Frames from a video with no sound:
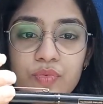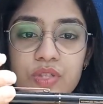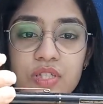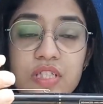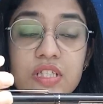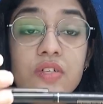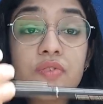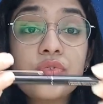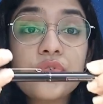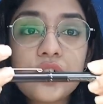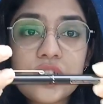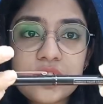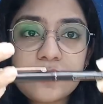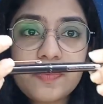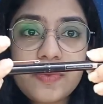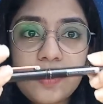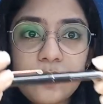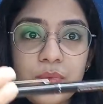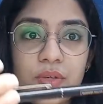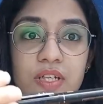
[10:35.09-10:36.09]
This is the first
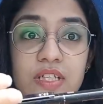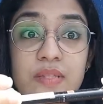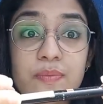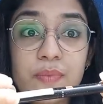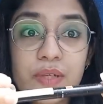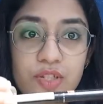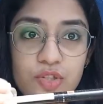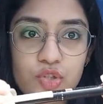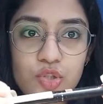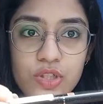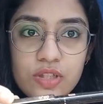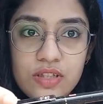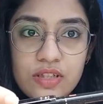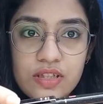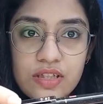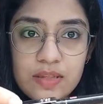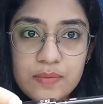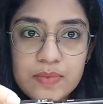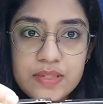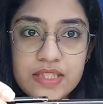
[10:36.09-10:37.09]
pen where it's mentioned the
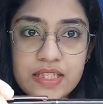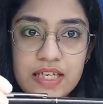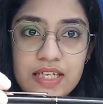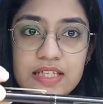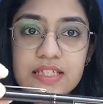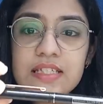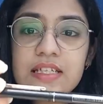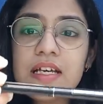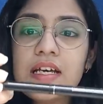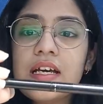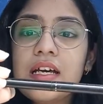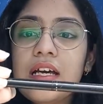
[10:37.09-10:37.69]
nib size.